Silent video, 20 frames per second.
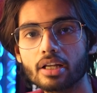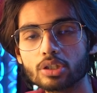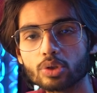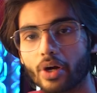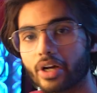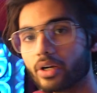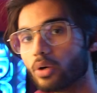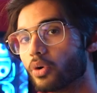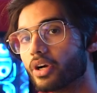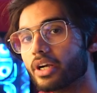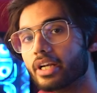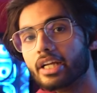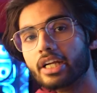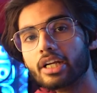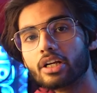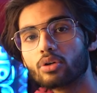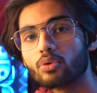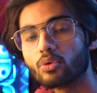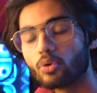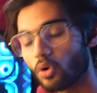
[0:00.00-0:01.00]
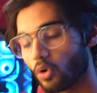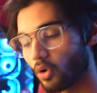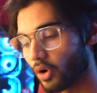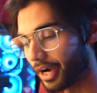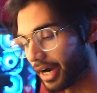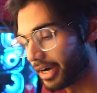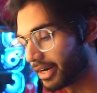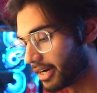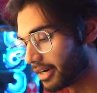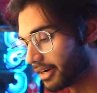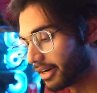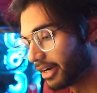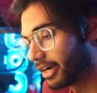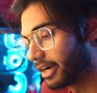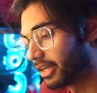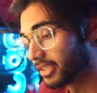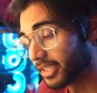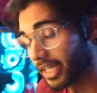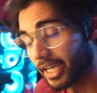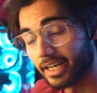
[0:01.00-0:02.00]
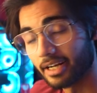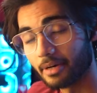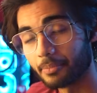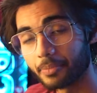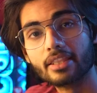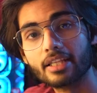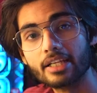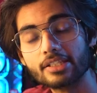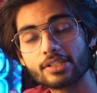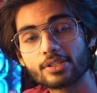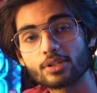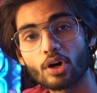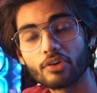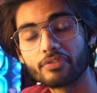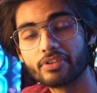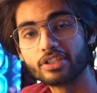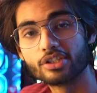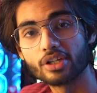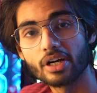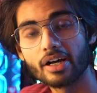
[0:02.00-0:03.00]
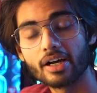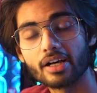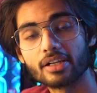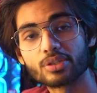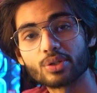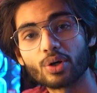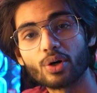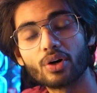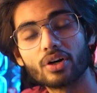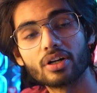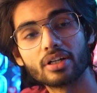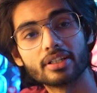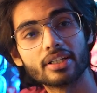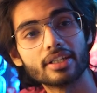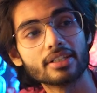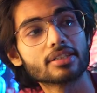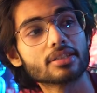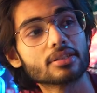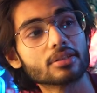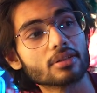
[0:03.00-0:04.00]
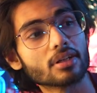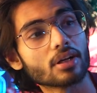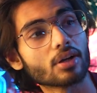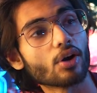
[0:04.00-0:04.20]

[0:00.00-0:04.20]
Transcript: So I don't need to go ahead and redesign up these coffee jars or this